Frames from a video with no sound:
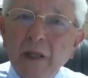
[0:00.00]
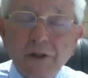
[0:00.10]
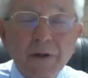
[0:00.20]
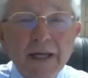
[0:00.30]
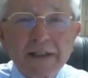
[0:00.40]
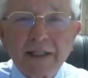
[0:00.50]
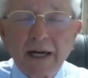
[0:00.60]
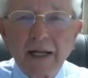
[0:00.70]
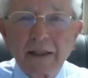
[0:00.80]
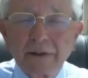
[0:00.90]
So yes,
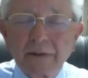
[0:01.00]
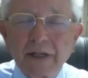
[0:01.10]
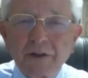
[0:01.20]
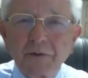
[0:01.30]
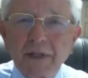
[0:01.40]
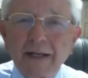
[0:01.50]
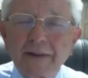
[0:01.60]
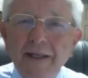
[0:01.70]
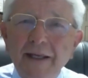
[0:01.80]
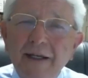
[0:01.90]
I do like
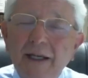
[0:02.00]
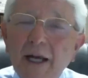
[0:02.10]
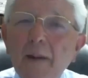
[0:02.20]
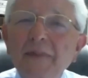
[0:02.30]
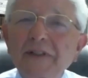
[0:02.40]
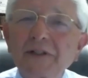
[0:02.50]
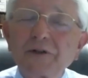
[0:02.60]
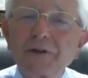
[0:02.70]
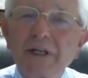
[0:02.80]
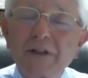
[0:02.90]
the coppicing
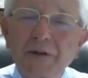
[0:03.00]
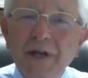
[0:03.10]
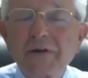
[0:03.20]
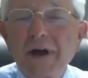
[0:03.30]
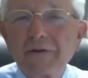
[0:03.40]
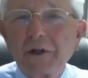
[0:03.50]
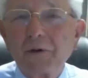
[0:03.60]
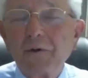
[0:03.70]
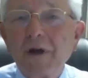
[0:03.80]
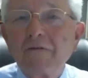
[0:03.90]
tree. So now you have to
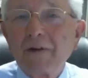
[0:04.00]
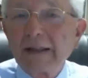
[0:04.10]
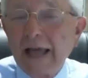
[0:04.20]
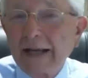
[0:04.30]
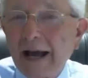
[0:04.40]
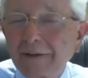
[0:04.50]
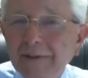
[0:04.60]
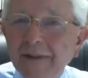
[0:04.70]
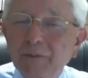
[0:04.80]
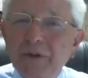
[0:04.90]
go find that out.
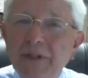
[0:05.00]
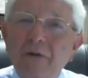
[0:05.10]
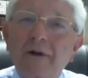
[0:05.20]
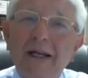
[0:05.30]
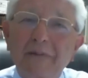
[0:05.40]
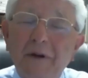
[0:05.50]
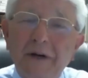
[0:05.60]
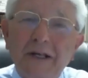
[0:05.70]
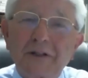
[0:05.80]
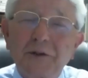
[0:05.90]
Put that right up there
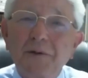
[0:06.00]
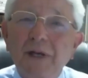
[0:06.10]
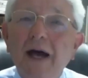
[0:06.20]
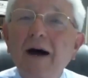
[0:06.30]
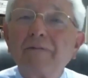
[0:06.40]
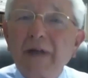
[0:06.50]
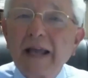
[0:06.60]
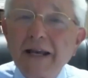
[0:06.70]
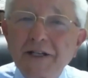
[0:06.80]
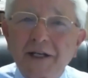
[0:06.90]
next to
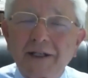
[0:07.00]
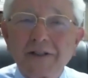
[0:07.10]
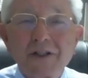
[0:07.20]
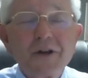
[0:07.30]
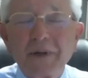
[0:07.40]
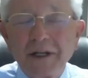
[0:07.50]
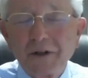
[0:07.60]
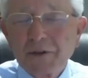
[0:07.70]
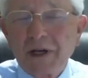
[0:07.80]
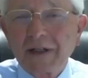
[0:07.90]
aphasia, because nobody
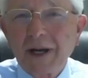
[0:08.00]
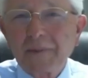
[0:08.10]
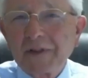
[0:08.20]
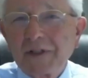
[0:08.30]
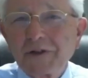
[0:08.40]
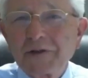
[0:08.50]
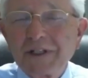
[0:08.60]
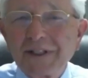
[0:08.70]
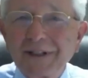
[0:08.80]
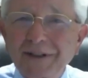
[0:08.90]
knows about coppicing
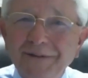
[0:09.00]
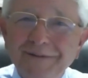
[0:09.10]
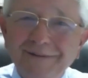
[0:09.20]
trees either.